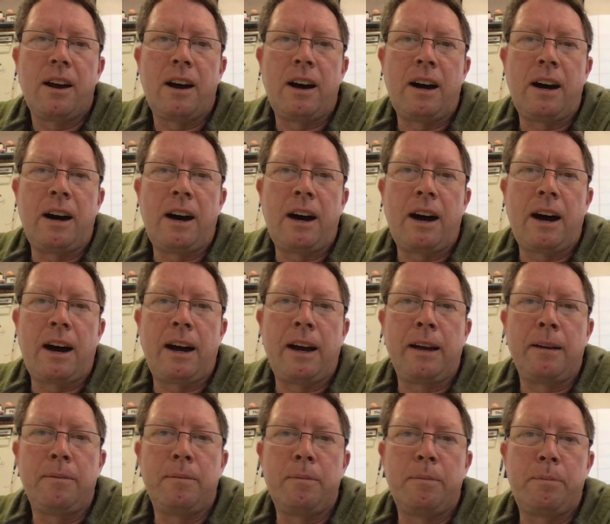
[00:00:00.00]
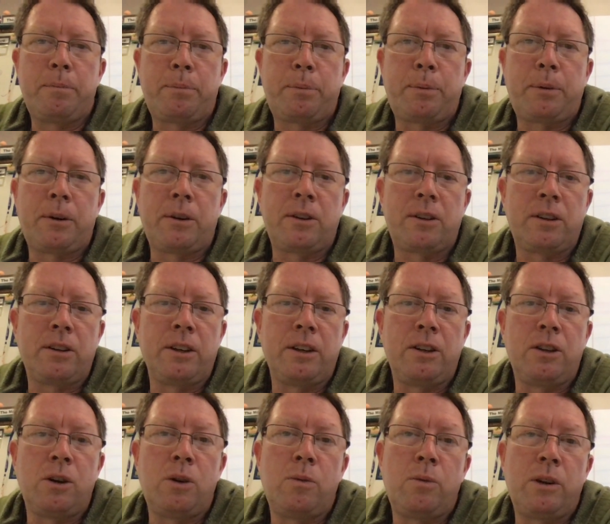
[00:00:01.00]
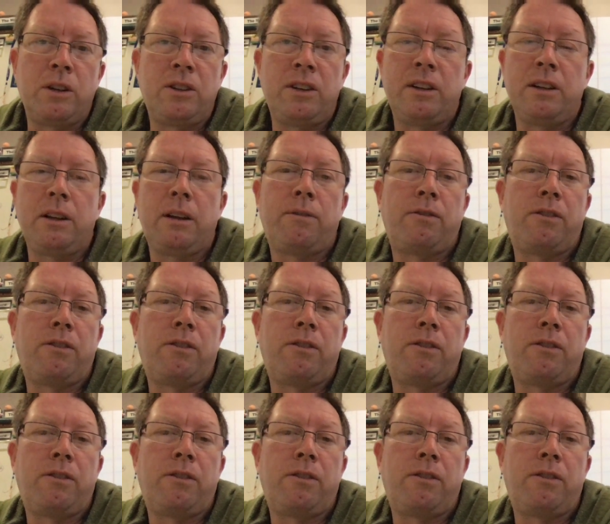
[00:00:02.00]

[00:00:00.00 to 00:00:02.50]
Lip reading: I personally don't want you to leave